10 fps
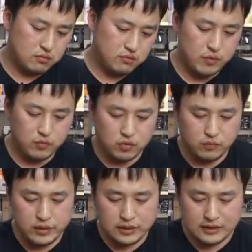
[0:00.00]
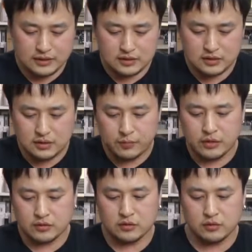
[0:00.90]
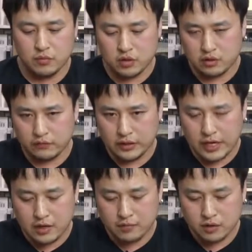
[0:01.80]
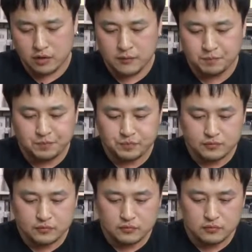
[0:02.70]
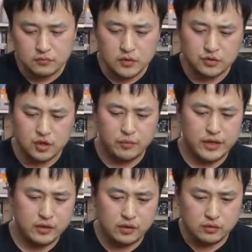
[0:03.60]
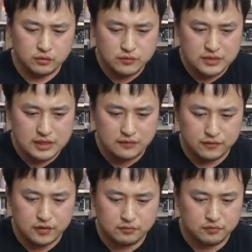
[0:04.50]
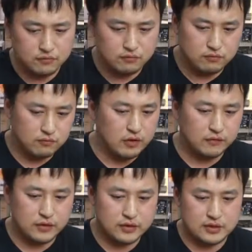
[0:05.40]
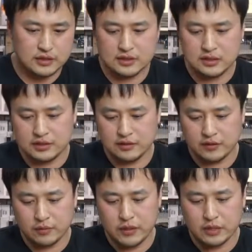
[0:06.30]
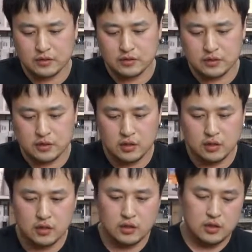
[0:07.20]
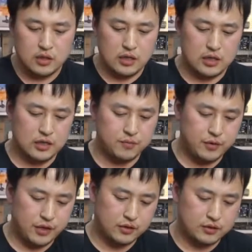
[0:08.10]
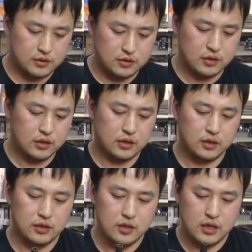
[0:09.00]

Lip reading: bit more, a bit less, depends on the model of the camera. Top handle start from roughly 60, 70 bucks, and the